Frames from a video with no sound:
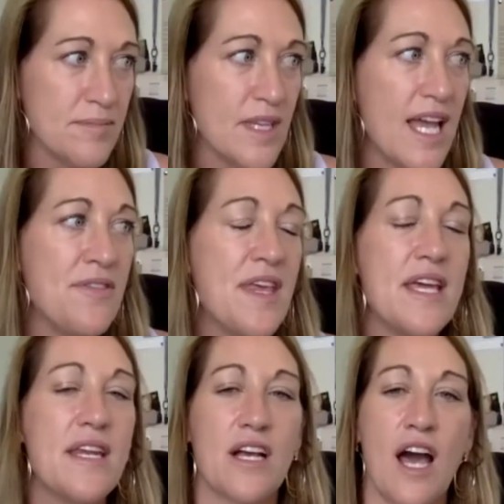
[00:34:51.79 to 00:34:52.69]

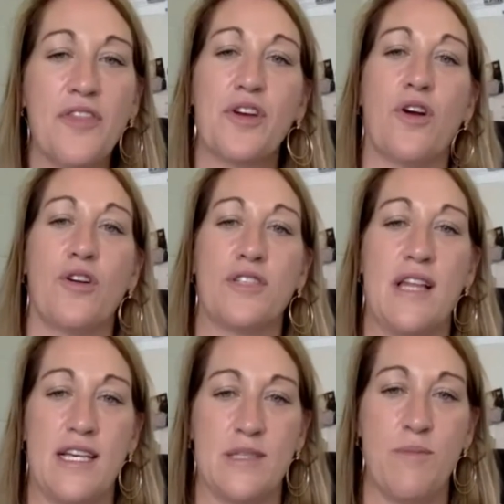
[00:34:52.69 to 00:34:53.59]
then cut the curds a
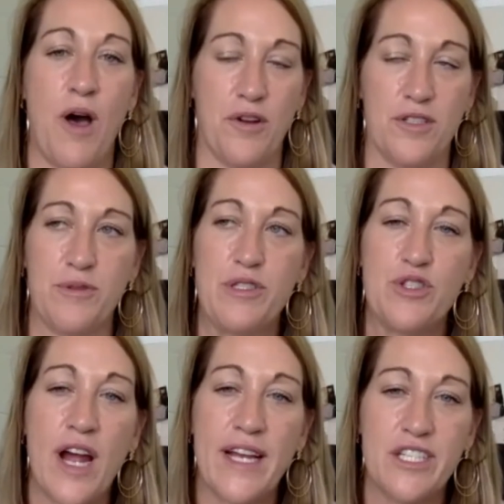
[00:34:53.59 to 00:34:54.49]
lot smaller. So he's
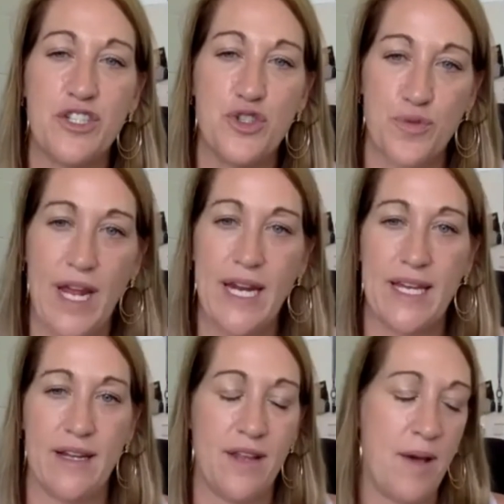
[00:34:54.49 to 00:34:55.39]
trying to drain it
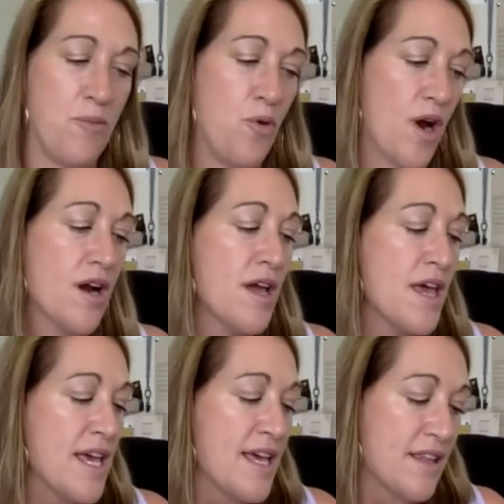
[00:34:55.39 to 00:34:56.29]
a lot more.
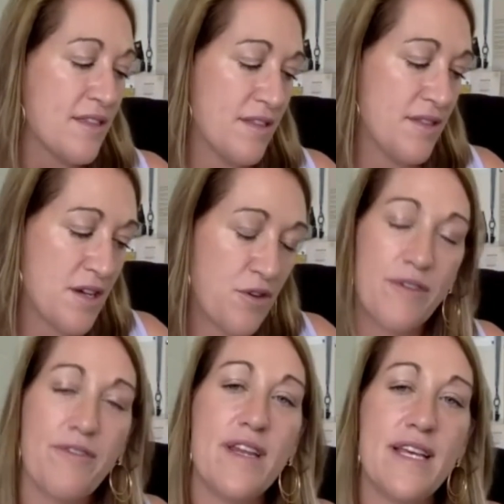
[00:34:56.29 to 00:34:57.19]
The
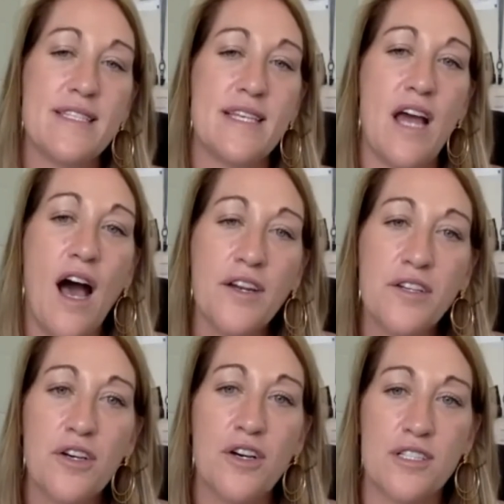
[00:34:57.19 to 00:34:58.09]
Griffin is an
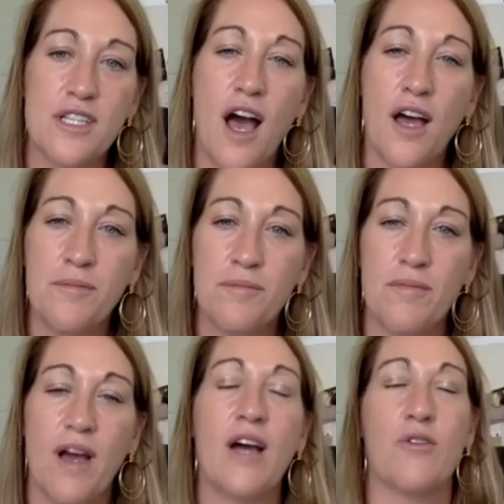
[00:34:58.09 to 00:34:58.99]
uncooked,
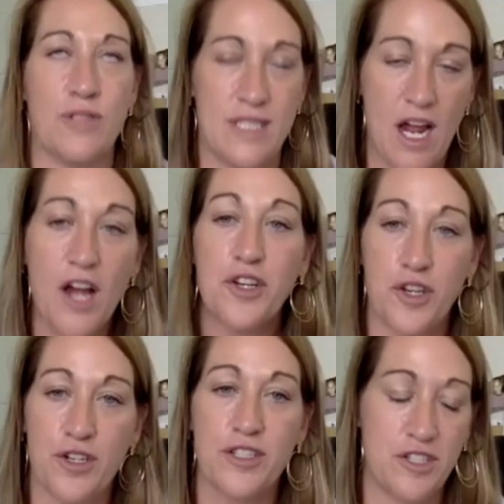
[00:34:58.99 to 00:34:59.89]
it's an
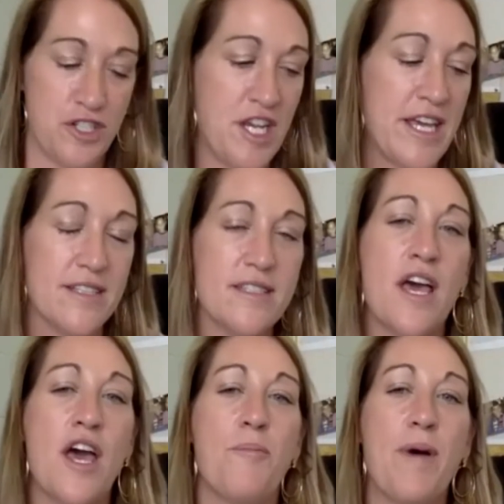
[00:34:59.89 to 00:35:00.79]
uncooked cheese,
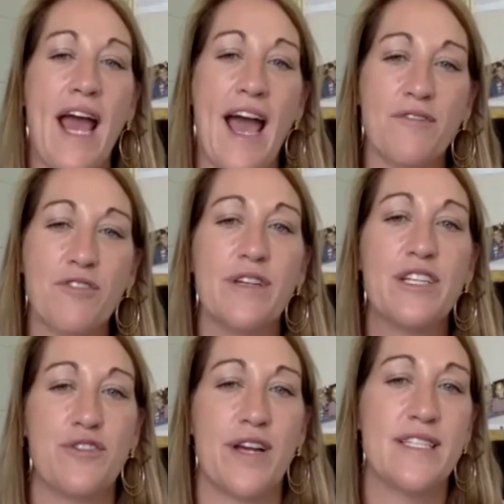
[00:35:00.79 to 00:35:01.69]
but after he
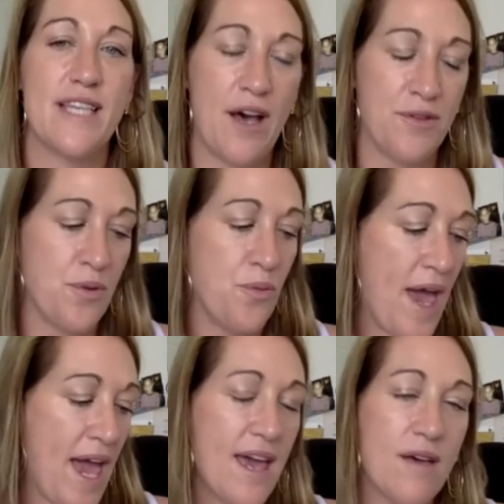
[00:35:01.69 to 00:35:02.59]
drains it out the
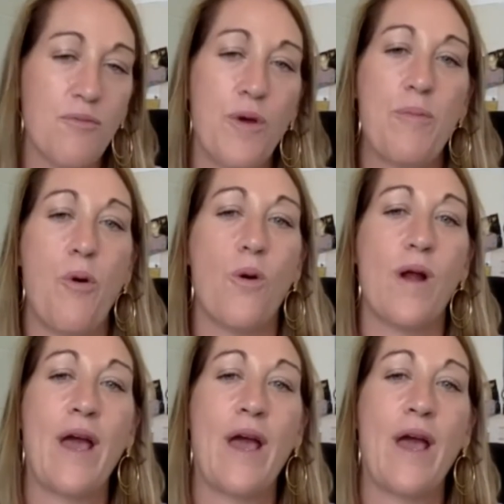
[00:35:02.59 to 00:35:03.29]
way, we pour a